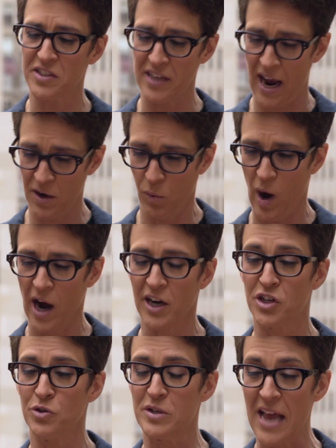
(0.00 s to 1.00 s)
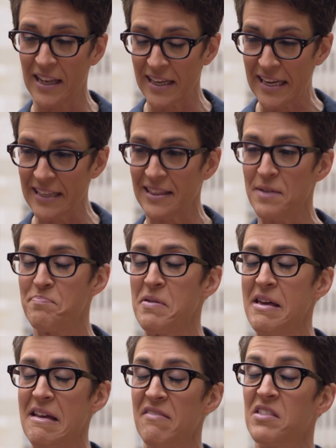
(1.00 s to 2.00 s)
the sidewalk to delicately
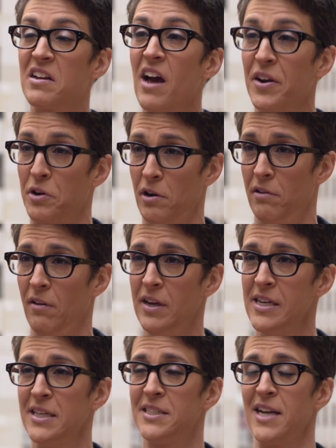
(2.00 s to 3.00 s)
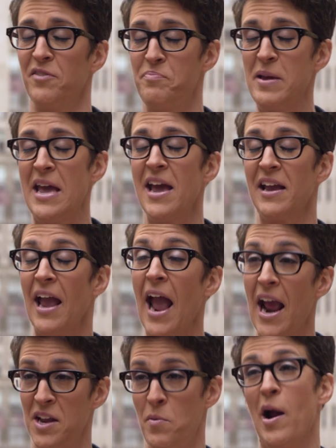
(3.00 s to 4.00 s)
pee in the gutter instead of peeing
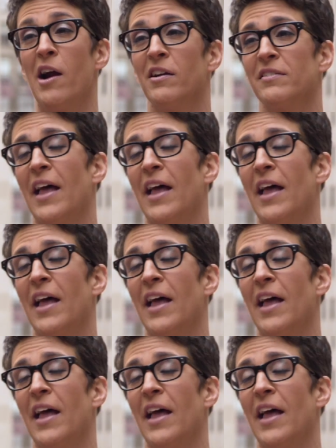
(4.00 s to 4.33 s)
anywhere